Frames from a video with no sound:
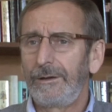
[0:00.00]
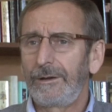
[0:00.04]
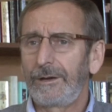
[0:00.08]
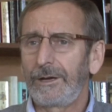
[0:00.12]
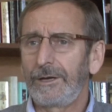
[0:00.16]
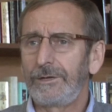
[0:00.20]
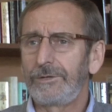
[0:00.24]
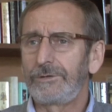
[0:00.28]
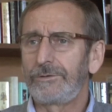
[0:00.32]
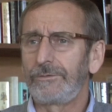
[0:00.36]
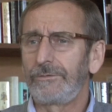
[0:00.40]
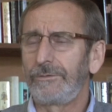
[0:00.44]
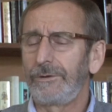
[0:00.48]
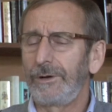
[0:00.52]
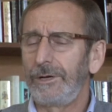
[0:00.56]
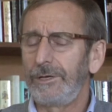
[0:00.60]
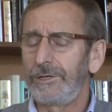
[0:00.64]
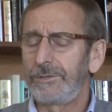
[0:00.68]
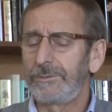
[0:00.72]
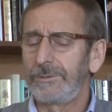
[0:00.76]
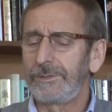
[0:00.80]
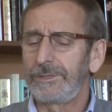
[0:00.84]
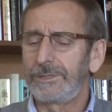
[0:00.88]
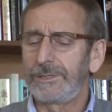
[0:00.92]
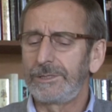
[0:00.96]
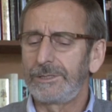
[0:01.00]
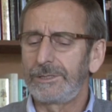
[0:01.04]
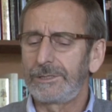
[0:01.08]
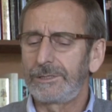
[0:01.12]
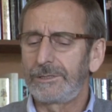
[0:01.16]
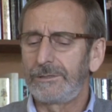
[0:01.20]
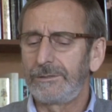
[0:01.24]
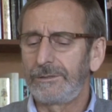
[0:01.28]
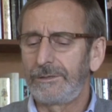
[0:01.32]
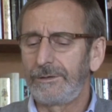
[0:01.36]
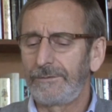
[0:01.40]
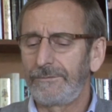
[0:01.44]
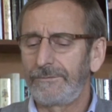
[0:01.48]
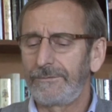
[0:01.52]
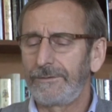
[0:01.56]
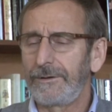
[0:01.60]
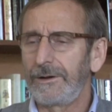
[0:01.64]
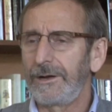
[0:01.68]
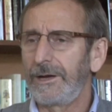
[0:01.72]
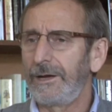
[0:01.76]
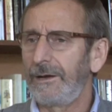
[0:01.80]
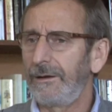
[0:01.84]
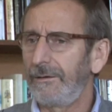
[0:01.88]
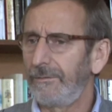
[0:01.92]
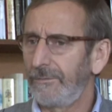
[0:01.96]
kinds of arrangements, is to
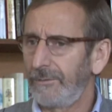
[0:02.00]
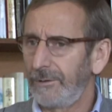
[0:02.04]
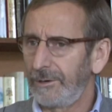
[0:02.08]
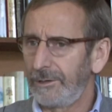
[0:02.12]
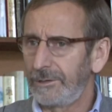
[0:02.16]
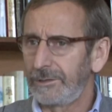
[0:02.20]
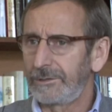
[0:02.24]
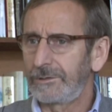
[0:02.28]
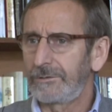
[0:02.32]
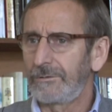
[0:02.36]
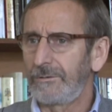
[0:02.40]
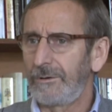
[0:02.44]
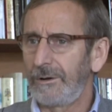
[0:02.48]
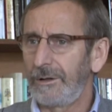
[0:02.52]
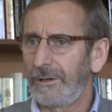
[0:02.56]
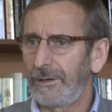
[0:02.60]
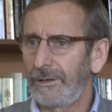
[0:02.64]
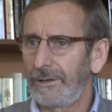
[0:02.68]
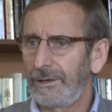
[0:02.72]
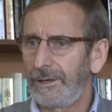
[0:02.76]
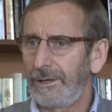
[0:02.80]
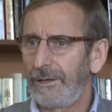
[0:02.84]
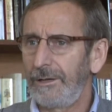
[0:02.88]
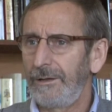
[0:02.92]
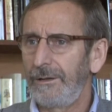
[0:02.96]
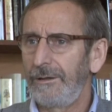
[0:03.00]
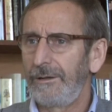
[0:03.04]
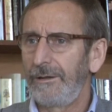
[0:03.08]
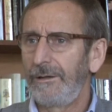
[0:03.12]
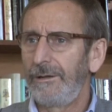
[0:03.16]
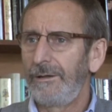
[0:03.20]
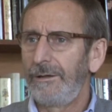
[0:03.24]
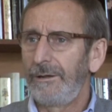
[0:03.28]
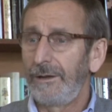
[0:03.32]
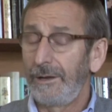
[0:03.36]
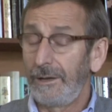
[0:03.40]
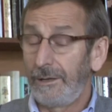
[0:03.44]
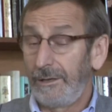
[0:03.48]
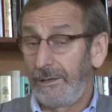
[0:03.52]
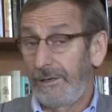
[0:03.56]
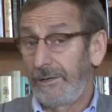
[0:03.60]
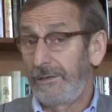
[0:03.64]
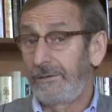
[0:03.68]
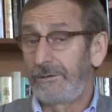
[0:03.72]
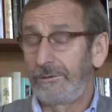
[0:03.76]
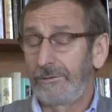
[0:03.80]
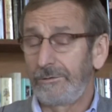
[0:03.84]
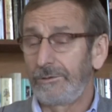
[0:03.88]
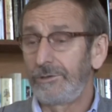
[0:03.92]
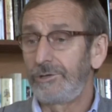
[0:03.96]
define what is quality and
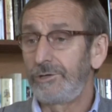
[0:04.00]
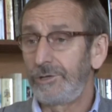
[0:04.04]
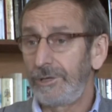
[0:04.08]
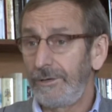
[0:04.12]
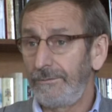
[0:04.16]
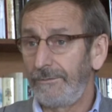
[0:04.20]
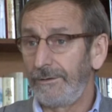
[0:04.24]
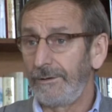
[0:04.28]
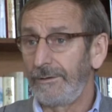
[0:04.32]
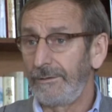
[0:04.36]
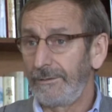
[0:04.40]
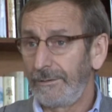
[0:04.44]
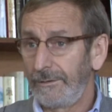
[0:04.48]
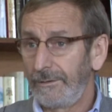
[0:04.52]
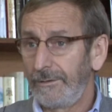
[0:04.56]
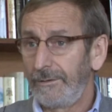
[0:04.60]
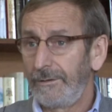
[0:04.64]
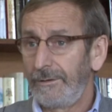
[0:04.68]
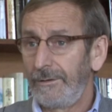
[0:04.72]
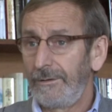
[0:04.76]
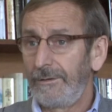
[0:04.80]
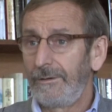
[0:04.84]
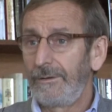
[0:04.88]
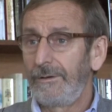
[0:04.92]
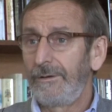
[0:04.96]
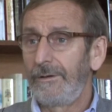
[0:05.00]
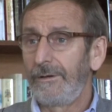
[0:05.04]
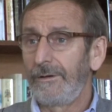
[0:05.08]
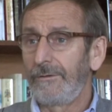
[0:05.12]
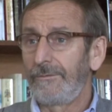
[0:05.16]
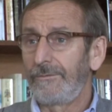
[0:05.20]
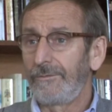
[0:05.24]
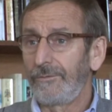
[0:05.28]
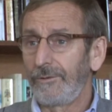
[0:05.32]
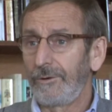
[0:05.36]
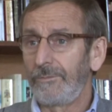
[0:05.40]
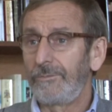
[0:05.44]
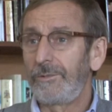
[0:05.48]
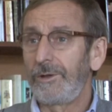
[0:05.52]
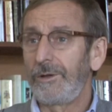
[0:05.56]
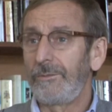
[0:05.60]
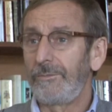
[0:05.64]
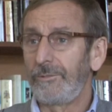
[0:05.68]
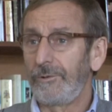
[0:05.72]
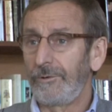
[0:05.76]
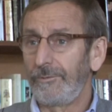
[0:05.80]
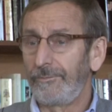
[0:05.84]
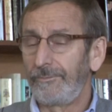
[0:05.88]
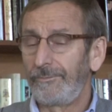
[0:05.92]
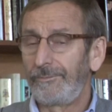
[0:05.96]
then to achieve it for
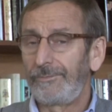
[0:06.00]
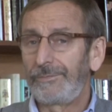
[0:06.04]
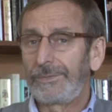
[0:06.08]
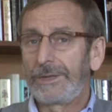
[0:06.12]
people.